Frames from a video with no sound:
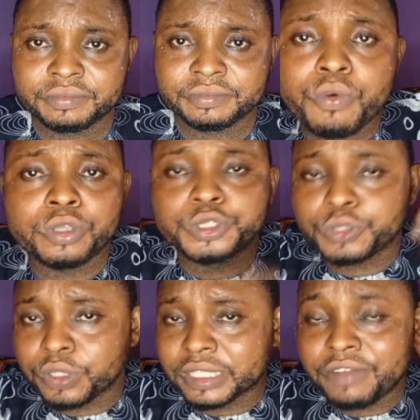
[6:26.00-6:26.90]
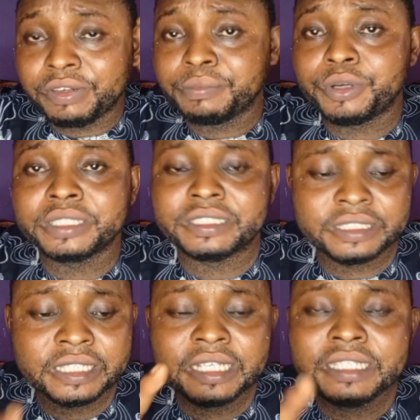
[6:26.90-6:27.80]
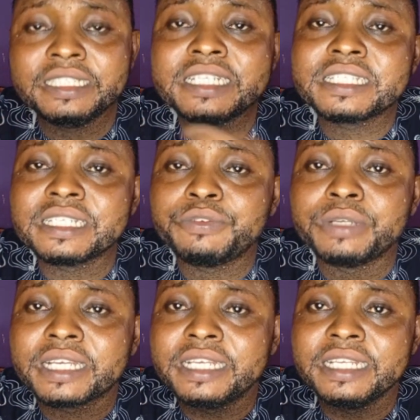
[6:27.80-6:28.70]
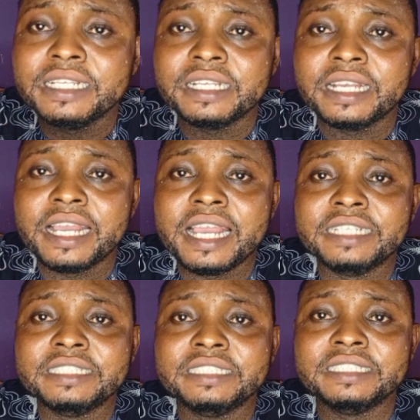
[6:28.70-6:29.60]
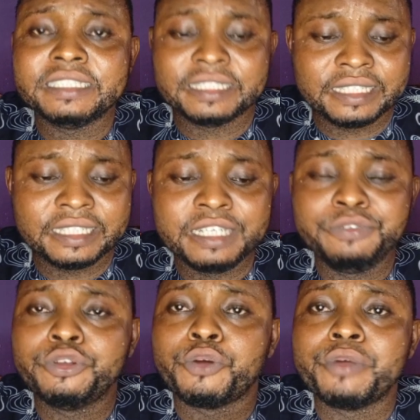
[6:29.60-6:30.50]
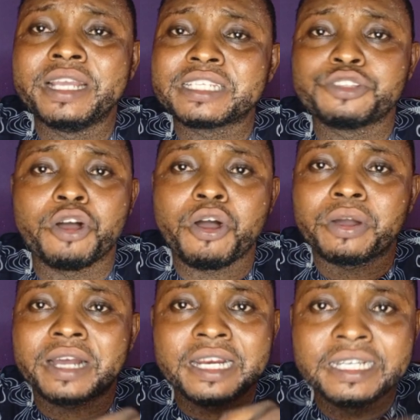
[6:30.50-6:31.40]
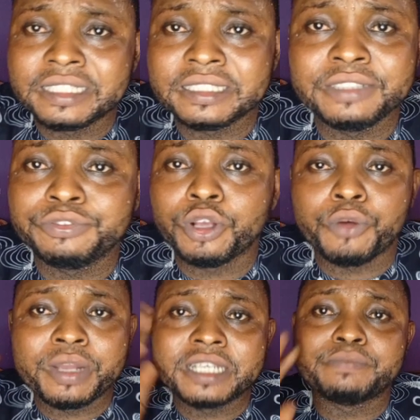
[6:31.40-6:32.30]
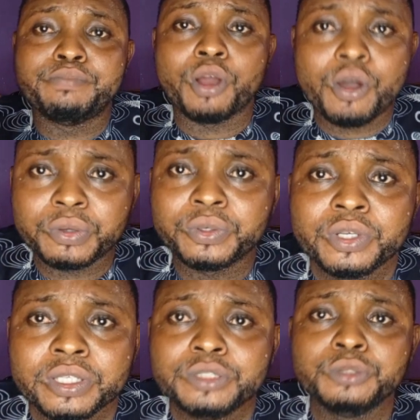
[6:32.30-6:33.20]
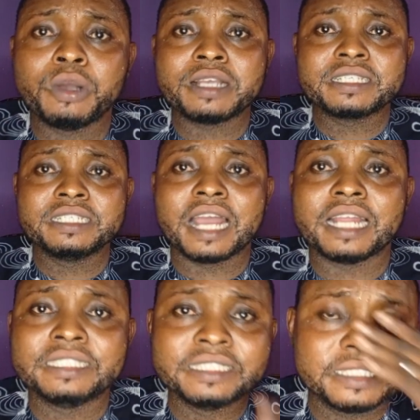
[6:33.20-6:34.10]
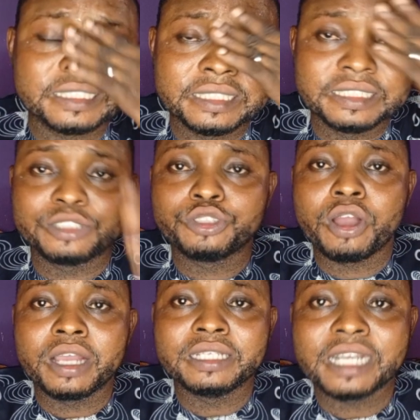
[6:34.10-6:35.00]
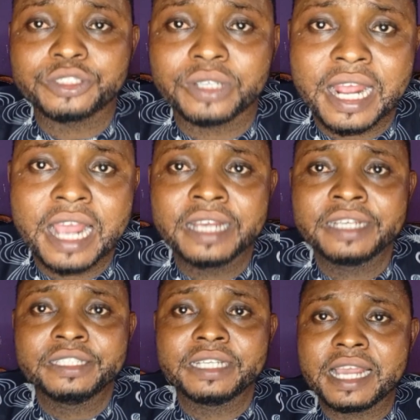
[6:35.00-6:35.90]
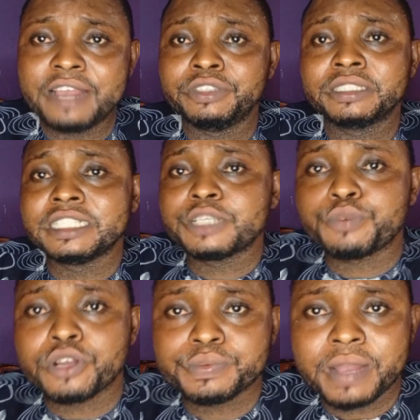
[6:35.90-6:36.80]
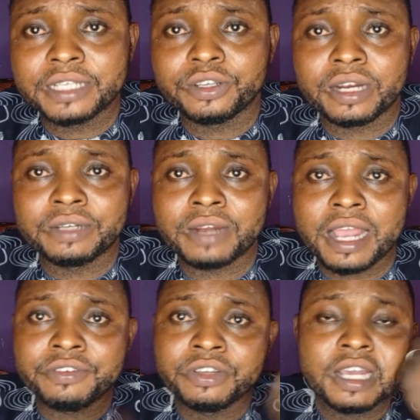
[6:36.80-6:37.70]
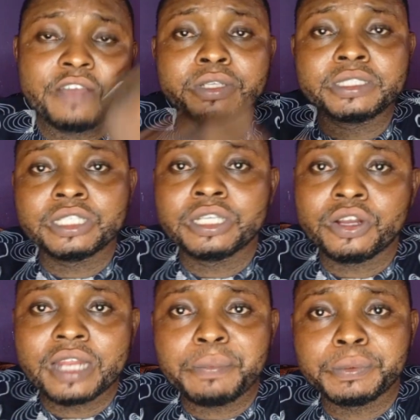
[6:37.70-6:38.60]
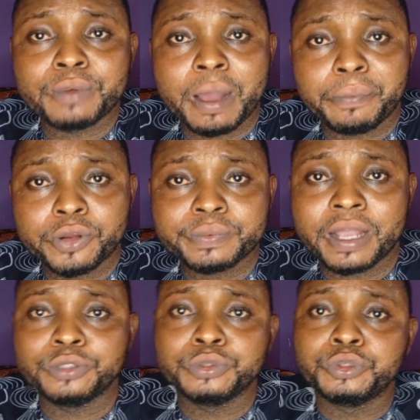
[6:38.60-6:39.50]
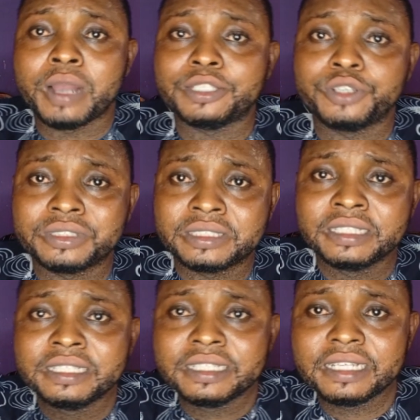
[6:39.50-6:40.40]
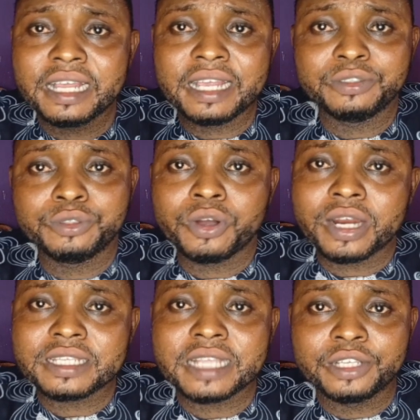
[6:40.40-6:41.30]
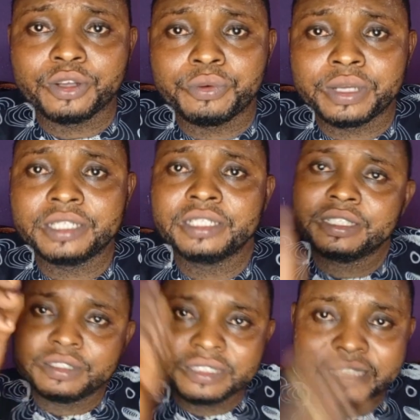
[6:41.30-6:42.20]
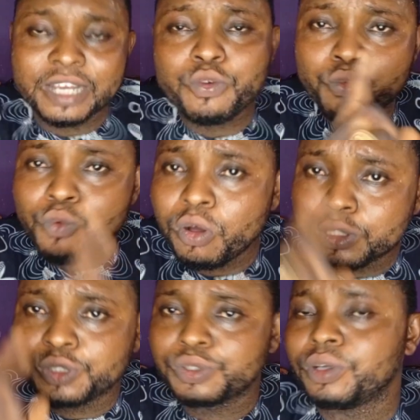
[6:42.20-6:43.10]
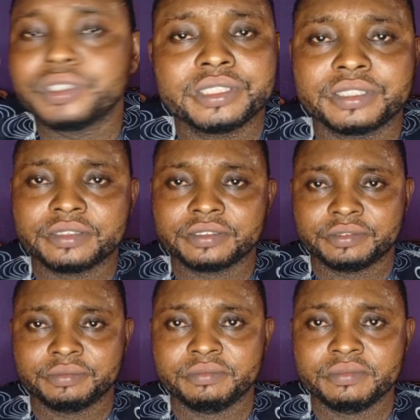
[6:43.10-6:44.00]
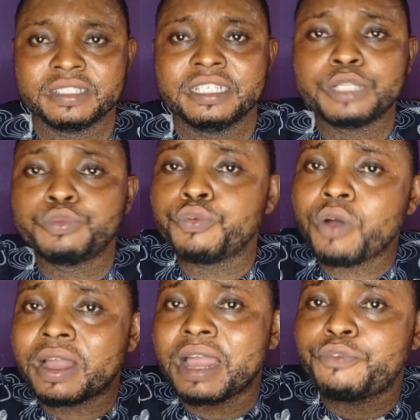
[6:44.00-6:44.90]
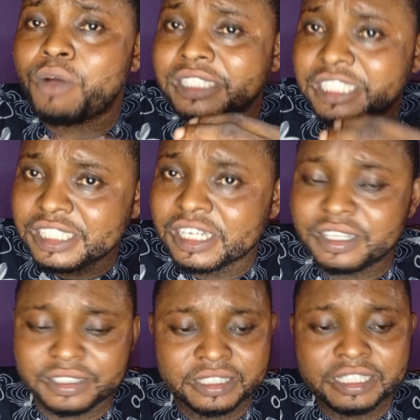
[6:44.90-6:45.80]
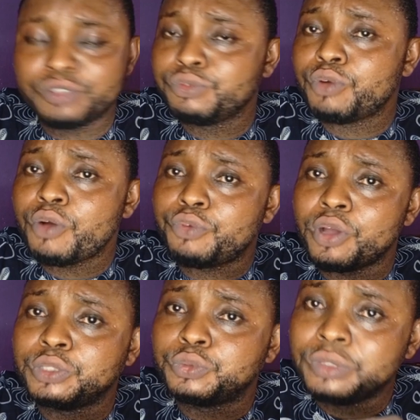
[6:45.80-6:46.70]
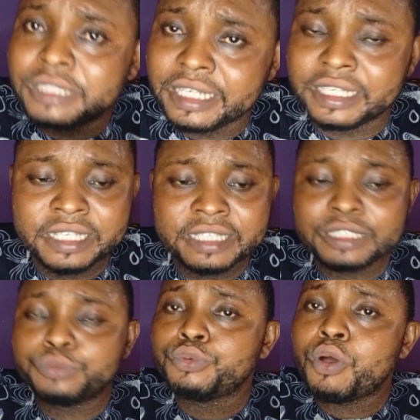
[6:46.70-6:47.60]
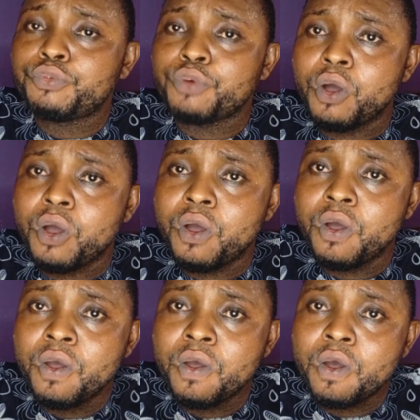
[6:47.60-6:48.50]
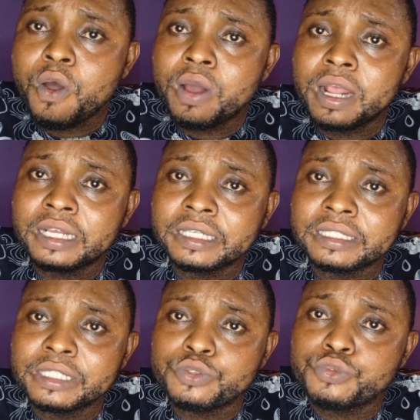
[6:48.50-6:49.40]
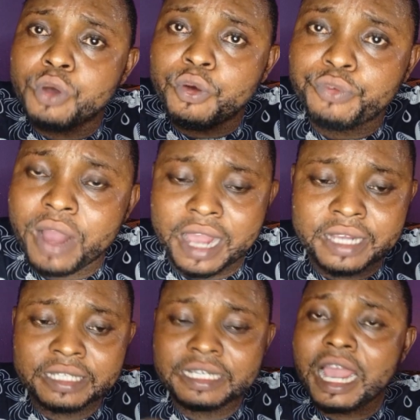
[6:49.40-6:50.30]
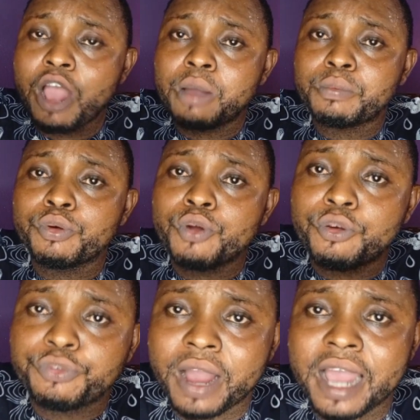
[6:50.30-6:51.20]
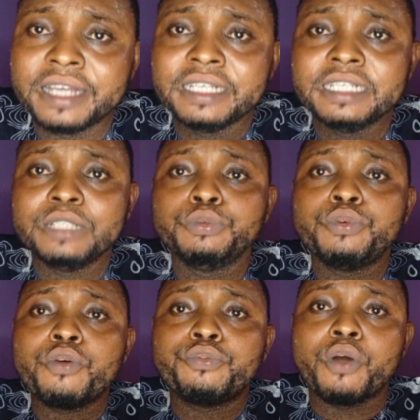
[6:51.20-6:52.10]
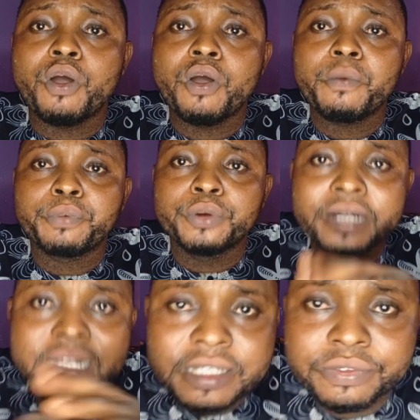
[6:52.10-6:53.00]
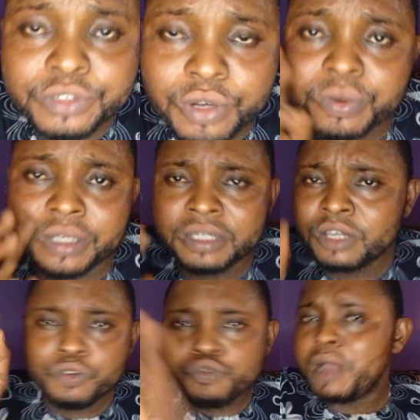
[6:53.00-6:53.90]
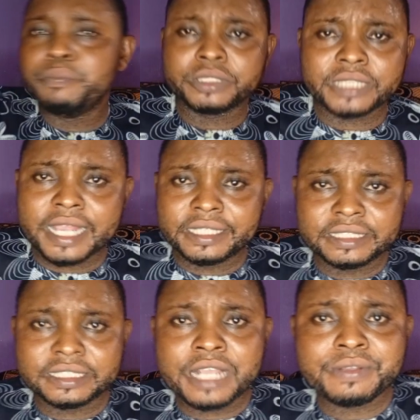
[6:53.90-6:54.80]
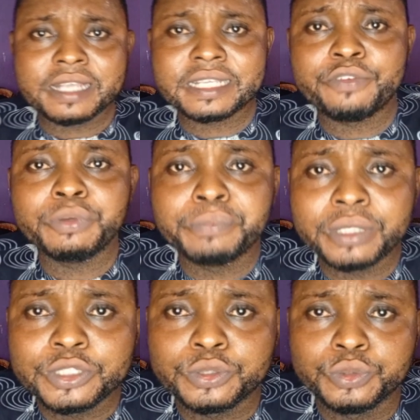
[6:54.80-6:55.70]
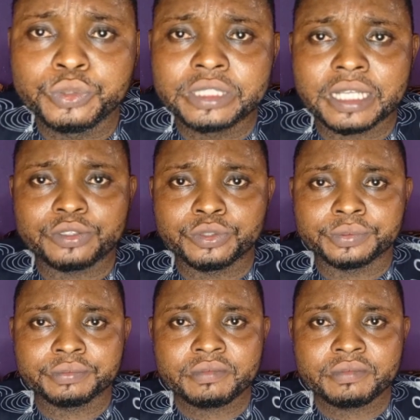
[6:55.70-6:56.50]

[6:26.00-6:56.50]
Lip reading: One shot every morning. This thing will kill any, if your way is not clean, if your way is blocked, you are saying that this thing is not a natural, everything is prosper in your life, everything, other people are prosper, you are just, you don't understand your way, take one shot. It will work for Ashina, it will work for Itude, it will work for Ituofa, Poroofa. It will work for progressive in your way. Go and be trying it. That's why I say everybody should do it at home.